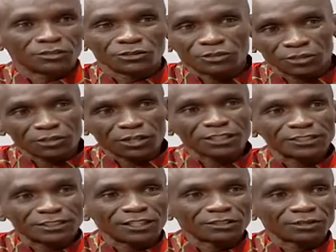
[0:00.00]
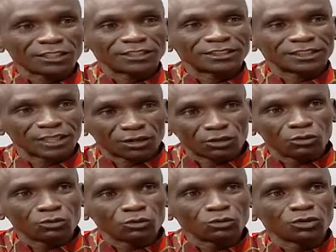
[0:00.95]
And trust actually is the
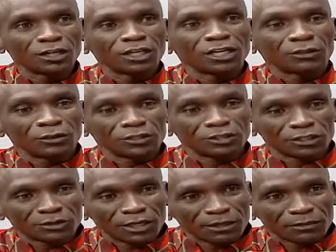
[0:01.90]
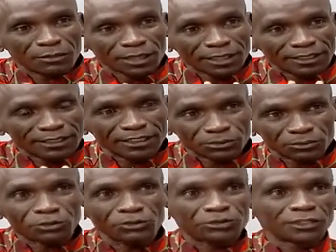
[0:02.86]
glue which actually making the
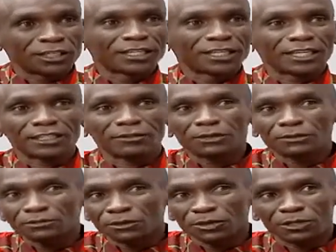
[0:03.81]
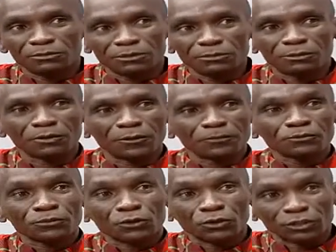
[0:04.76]
sport together. And if actually people
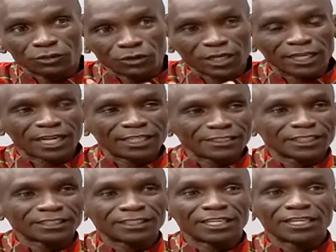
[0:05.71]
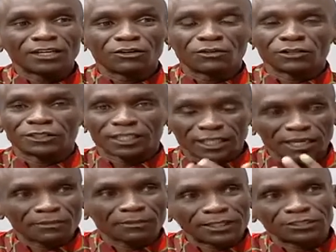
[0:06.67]
or the organizers or the
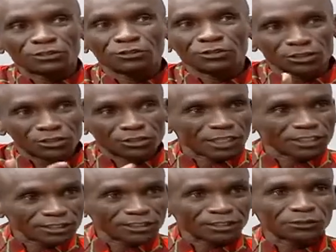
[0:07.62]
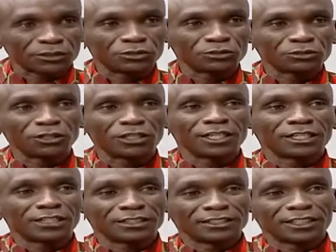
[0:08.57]
companies lose trust with you,
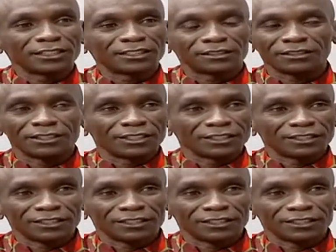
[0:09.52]
then